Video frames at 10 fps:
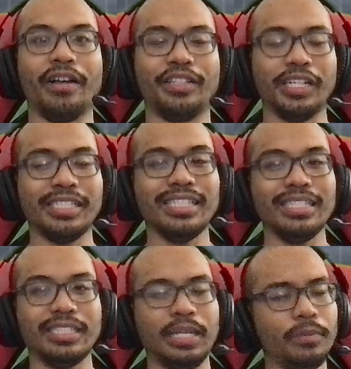just
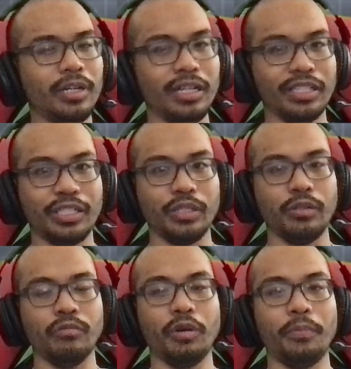similar
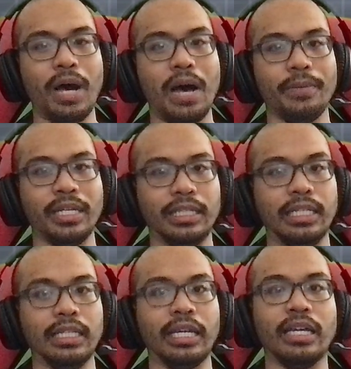to Rabombi and
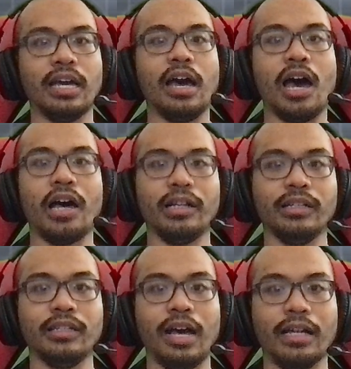Lily,
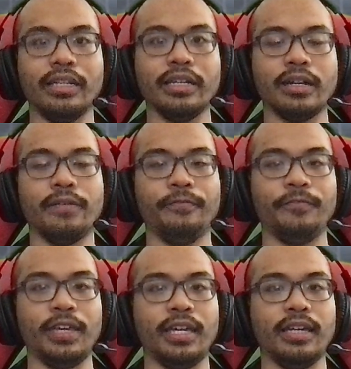Holiday
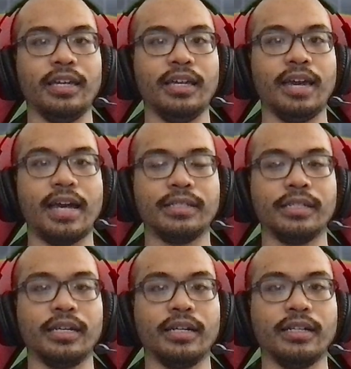Comfy as
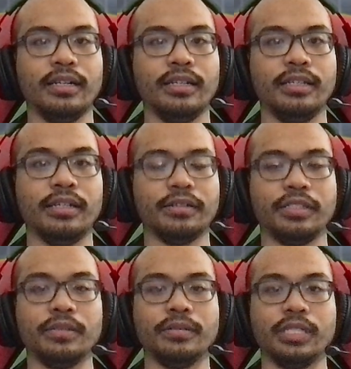a
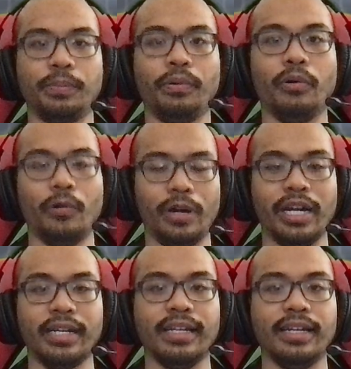
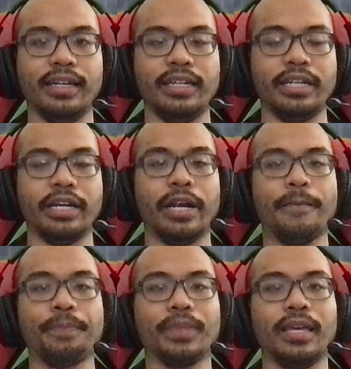support here
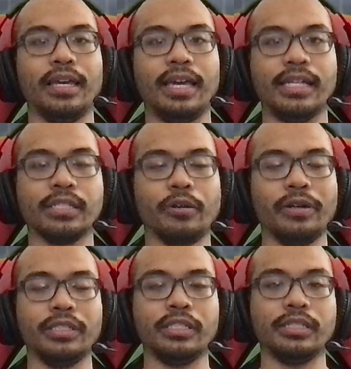is
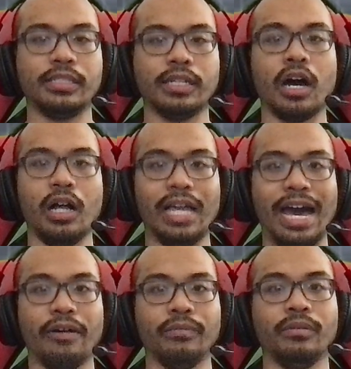going to stall out.